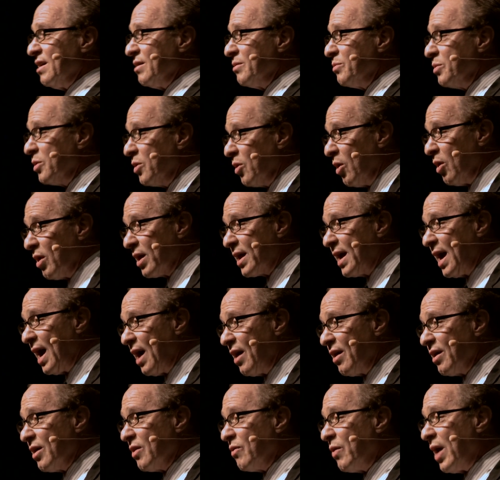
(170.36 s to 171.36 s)
We're all
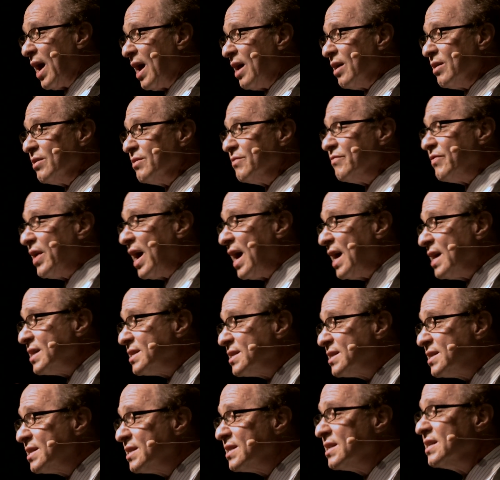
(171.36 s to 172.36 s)
carrying around
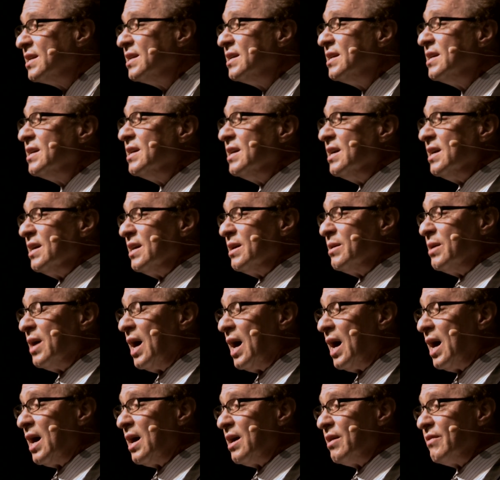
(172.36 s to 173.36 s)
vast
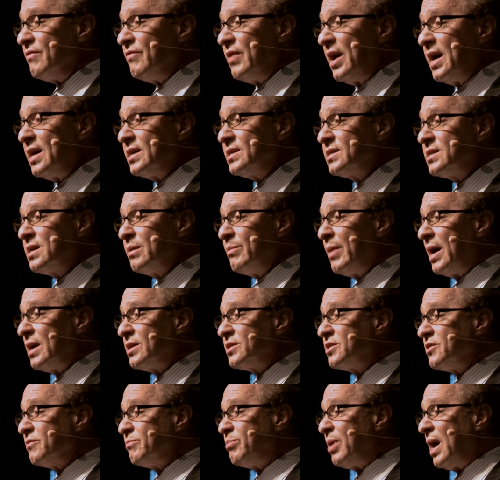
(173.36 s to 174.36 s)

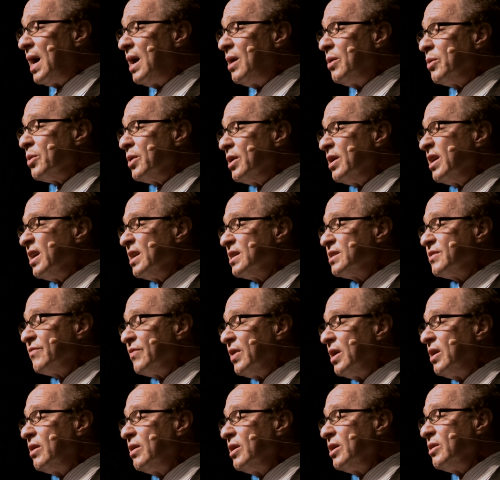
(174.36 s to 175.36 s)
amounts of power, and it's
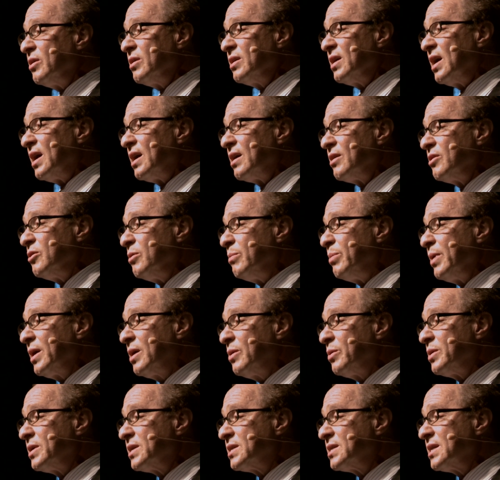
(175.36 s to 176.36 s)
very
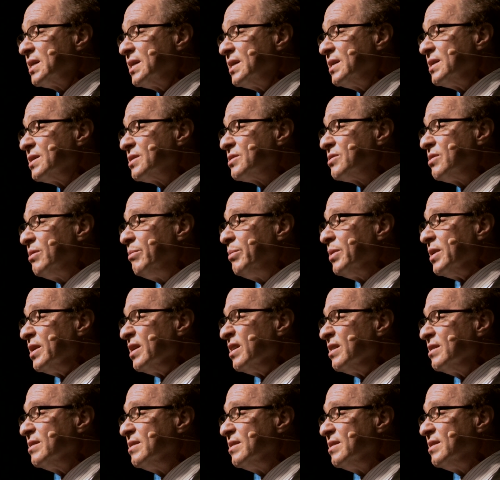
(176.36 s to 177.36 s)
ubiquitously
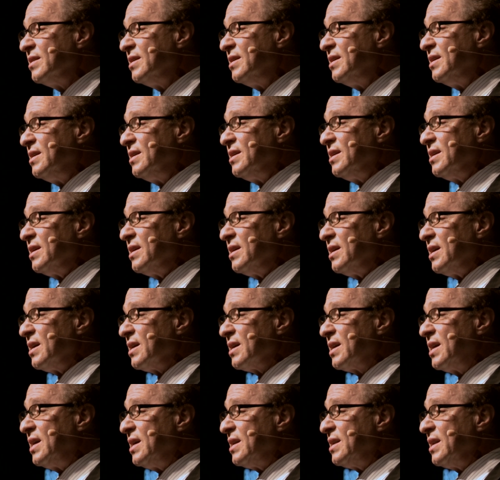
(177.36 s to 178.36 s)
distributed.
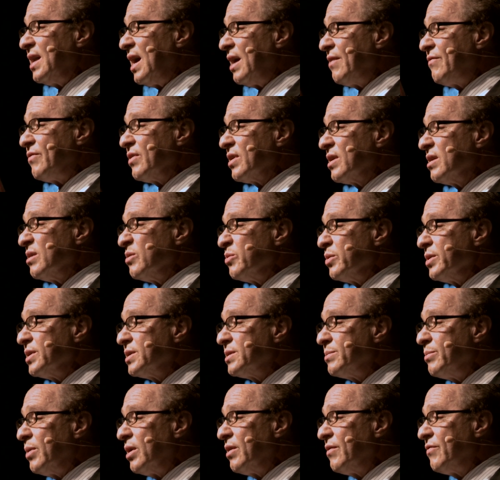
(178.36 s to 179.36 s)
A kid in Africa with a
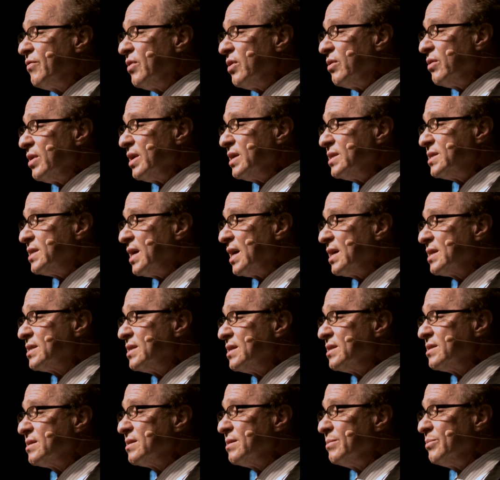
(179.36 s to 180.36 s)
smartphone has
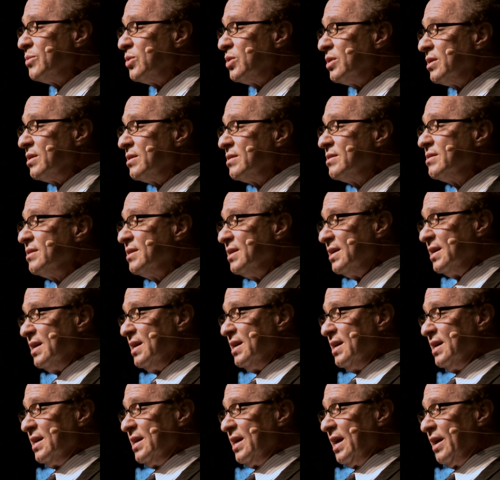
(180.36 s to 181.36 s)
access to more
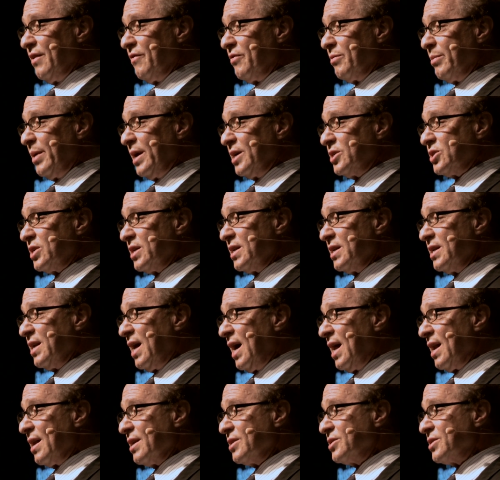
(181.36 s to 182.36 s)
information and
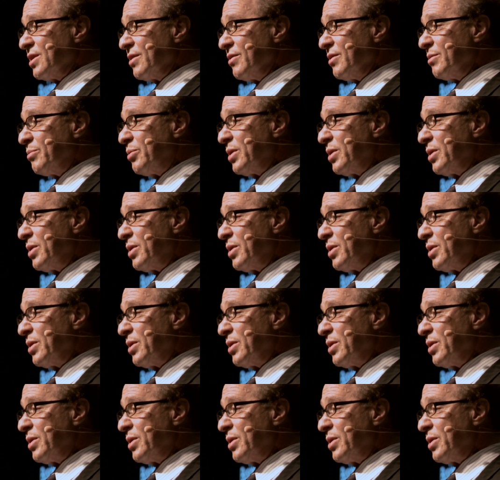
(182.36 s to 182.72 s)
knowledge than the